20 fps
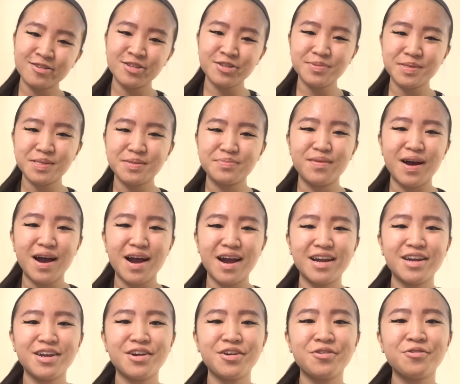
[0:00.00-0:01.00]
YouTube, it's
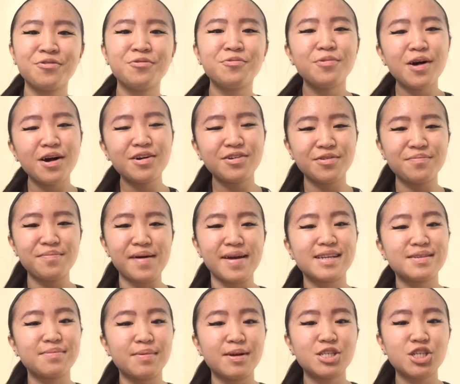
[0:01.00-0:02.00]
Maya here. Welcome
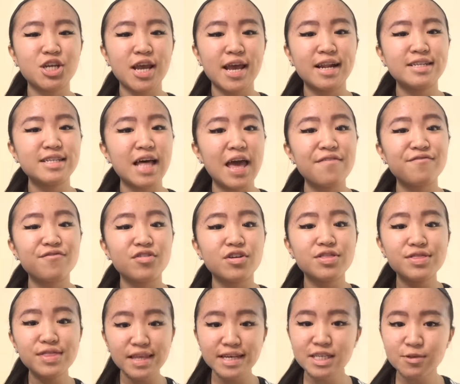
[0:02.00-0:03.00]
back to my channel, and for
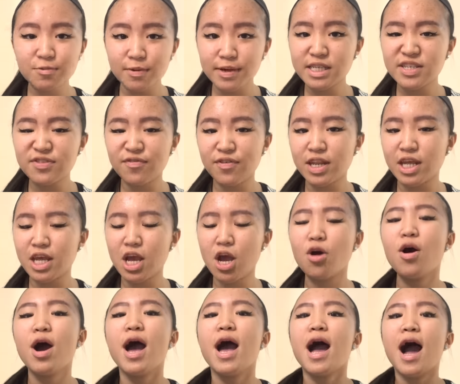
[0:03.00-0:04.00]
this week's
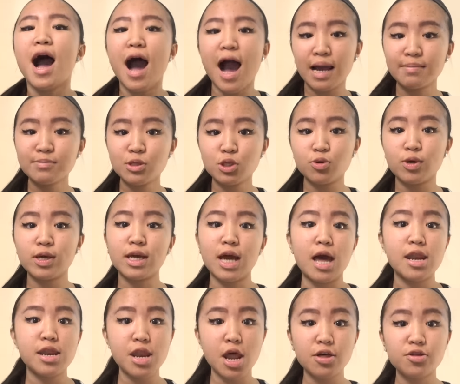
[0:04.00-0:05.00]
video, I'm doing
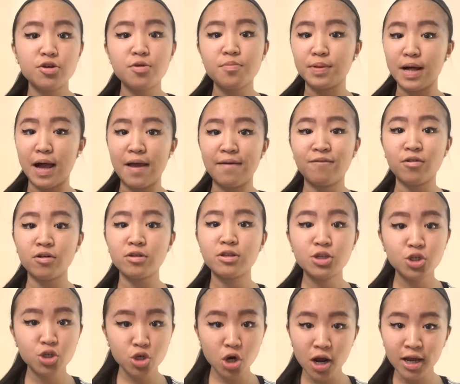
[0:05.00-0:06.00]
another
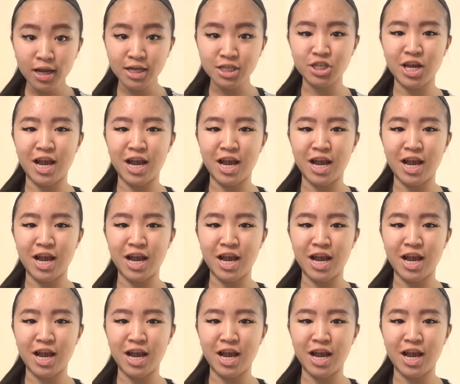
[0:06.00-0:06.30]
blindfolded drawing